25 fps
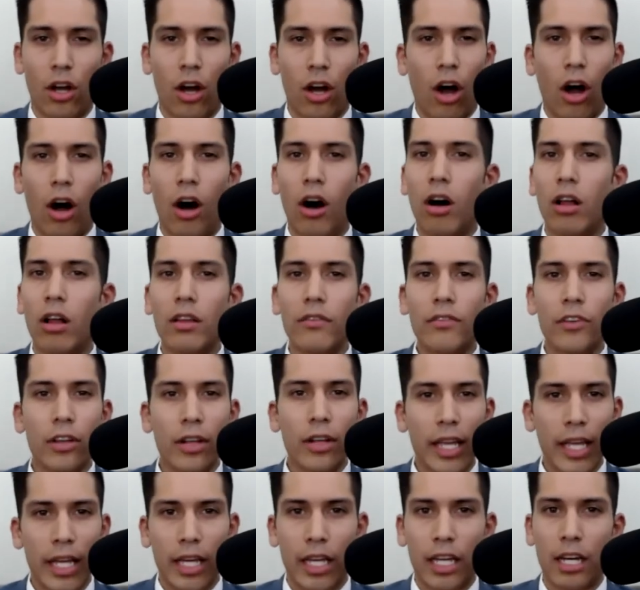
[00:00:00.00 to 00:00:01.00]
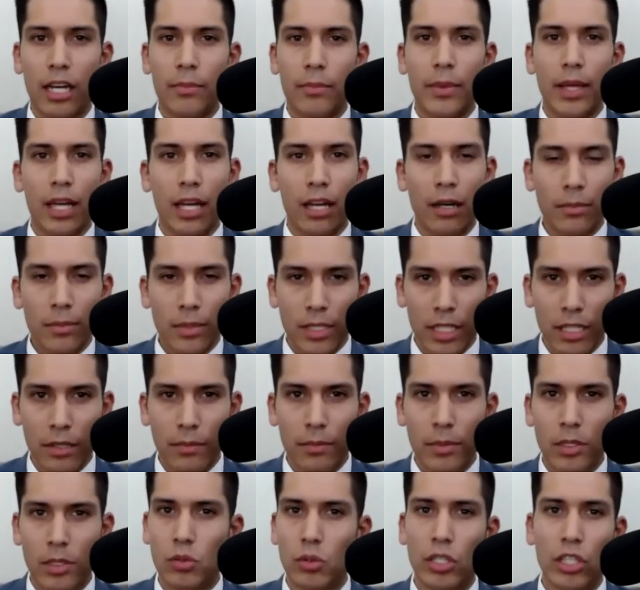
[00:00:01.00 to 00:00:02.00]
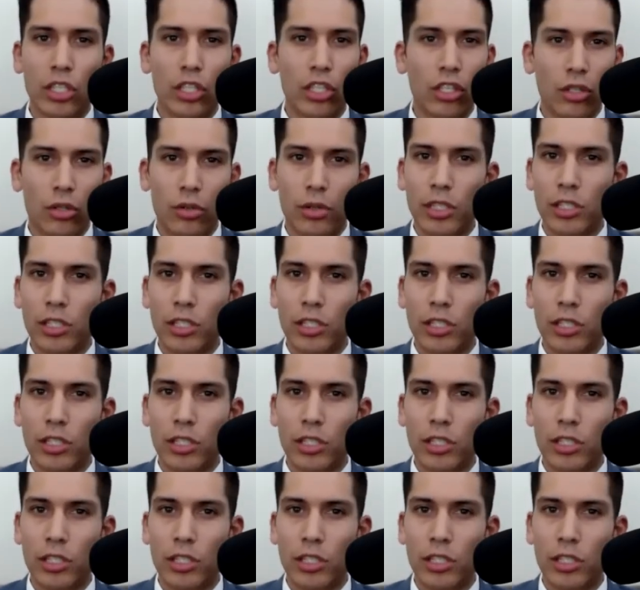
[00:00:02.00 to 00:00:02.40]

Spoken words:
all of your income that comes in between you